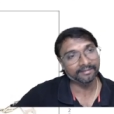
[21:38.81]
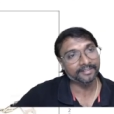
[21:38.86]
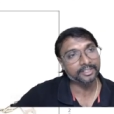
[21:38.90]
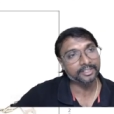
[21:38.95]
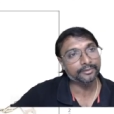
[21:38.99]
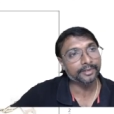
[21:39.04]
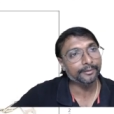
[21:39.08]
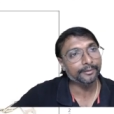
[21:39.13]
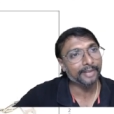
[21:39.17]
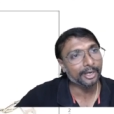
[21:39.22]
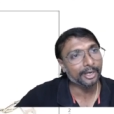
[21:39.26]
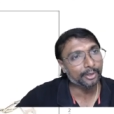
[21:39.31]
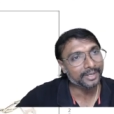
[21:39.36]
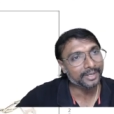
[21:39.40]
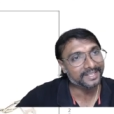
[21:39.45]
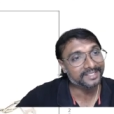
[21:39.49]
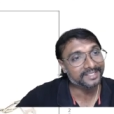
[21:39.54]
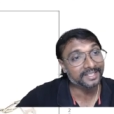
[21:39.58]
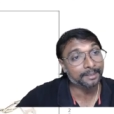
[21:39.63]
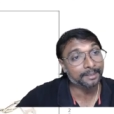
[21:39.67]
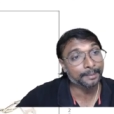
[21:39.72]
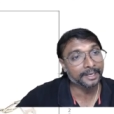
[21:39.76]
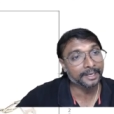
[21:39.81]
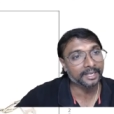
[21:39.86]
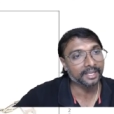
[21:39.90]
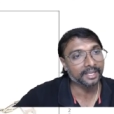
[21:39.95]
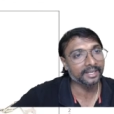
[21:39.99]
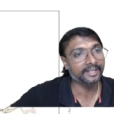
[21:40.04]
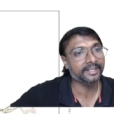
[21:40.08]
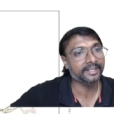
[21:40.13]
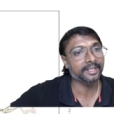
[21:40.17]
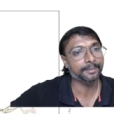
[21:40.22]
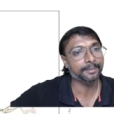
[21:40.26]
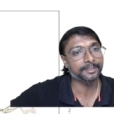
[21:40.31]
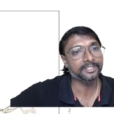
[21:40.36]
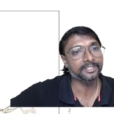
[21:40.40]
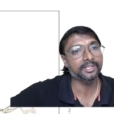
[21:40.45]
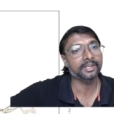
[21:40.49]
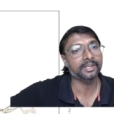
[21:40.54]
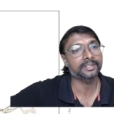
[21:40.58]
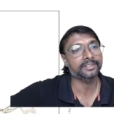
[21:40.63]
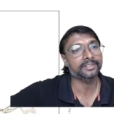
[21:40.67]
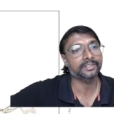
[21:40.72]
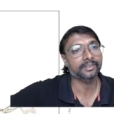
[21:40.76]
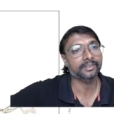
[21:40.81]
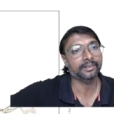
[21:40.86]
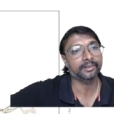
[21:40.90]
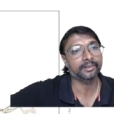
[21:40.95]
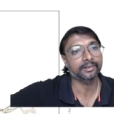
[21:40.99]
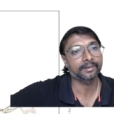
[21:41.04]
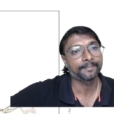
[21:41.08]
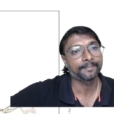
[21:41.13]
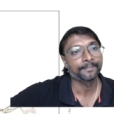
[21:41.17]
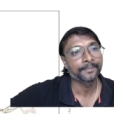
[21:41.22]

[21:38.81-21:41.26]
Which one we have to answer? Metallic tape is the answer.